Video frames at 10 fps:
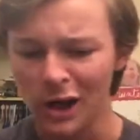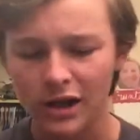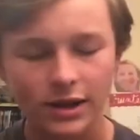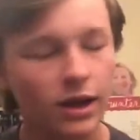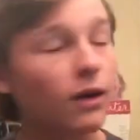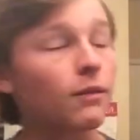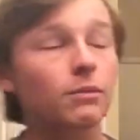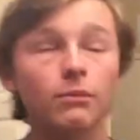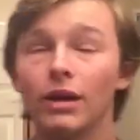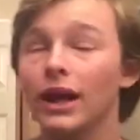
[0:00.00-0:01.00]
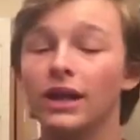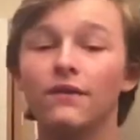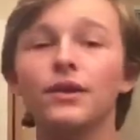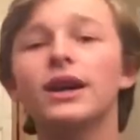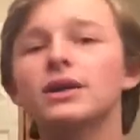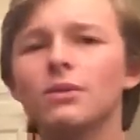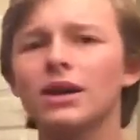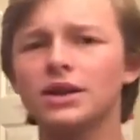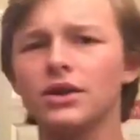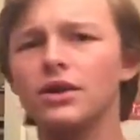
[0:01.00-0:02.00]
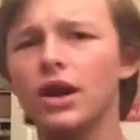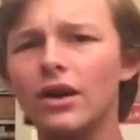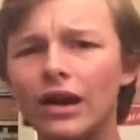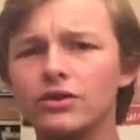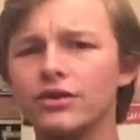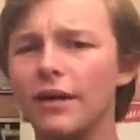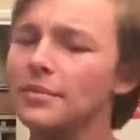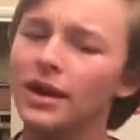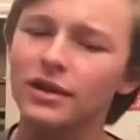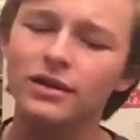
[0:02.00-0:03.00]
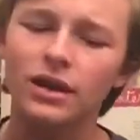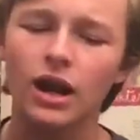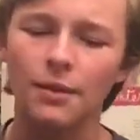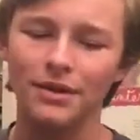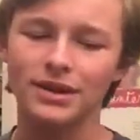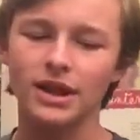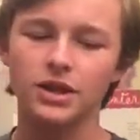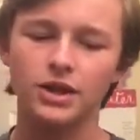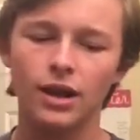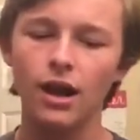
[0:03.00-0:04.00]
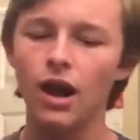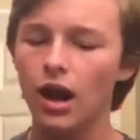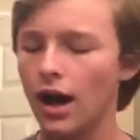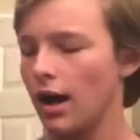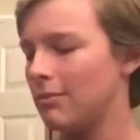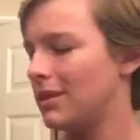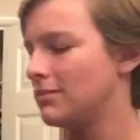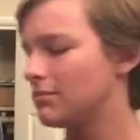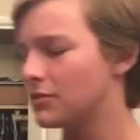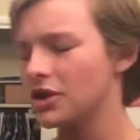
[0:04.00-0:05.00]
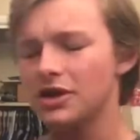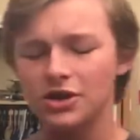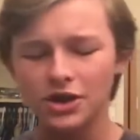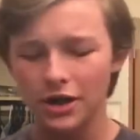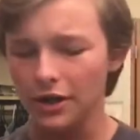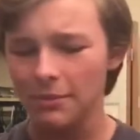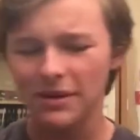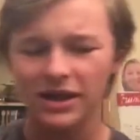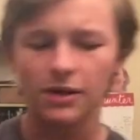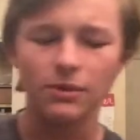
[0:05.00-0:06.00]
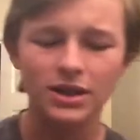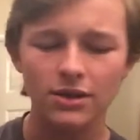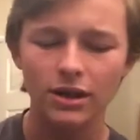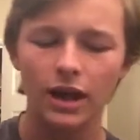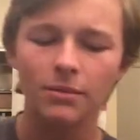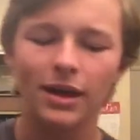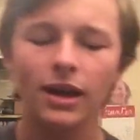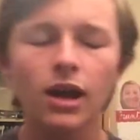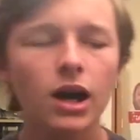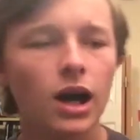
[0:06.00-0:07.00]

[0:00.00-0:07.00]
So, man, if you guys want to, go down and drop down in the comment section. Just share your opinion, what's going on, man?